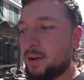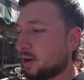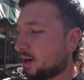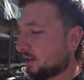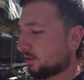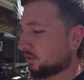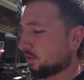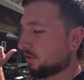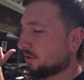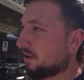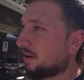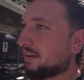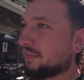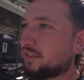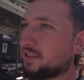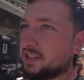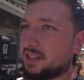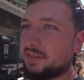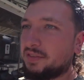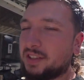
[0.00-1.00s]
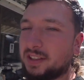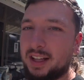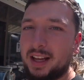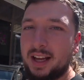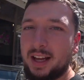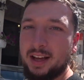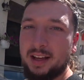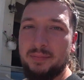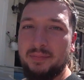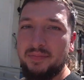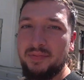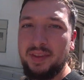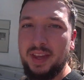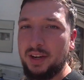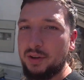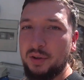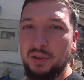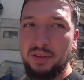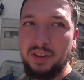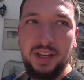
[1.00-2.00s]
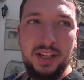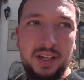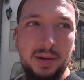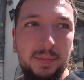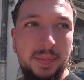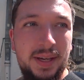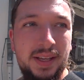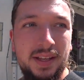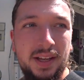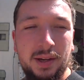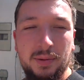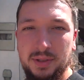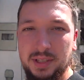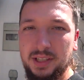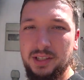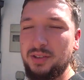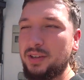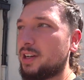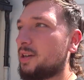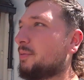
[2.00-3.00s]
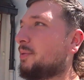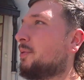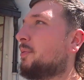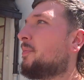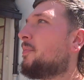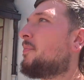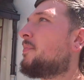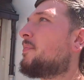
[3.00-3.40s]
not, I don't know, because after that, I don't think you can beat that. It was incredible.